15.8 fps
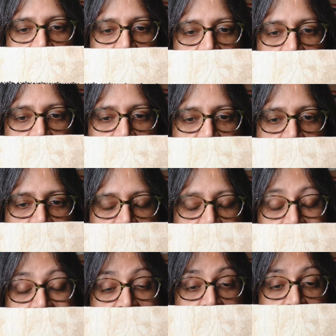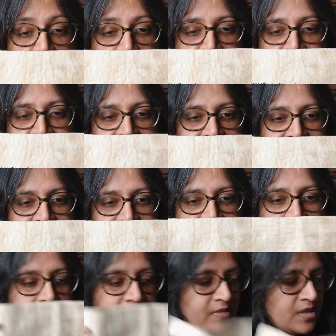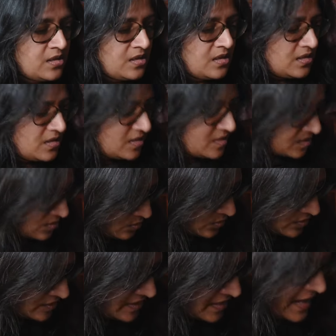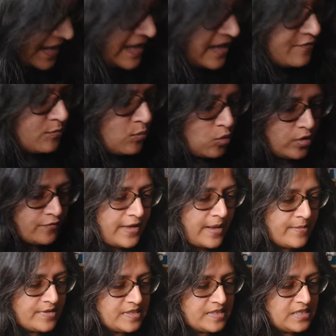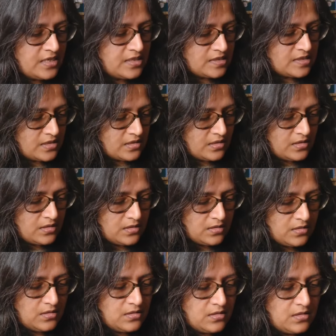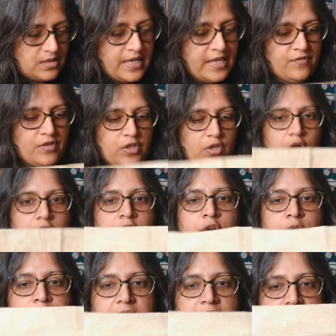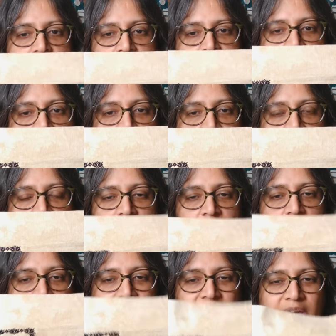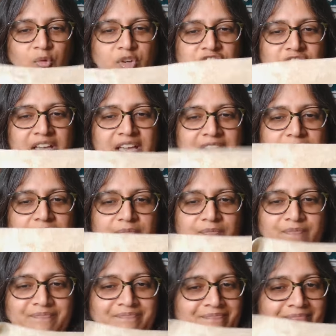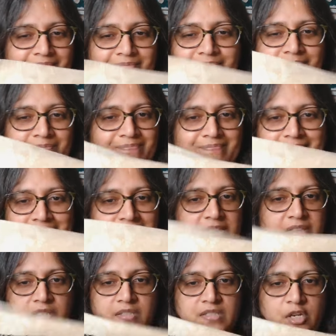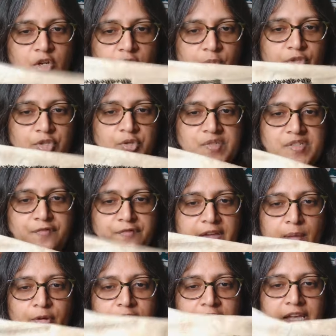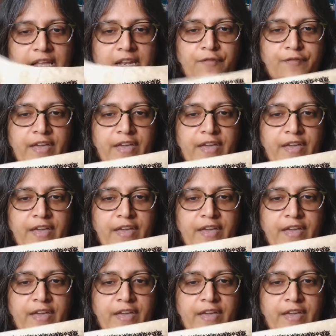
Anyway, so we'll see. I have more fabric. See, it's a kind of a longer piece. I wish I had terrible use of fabric again.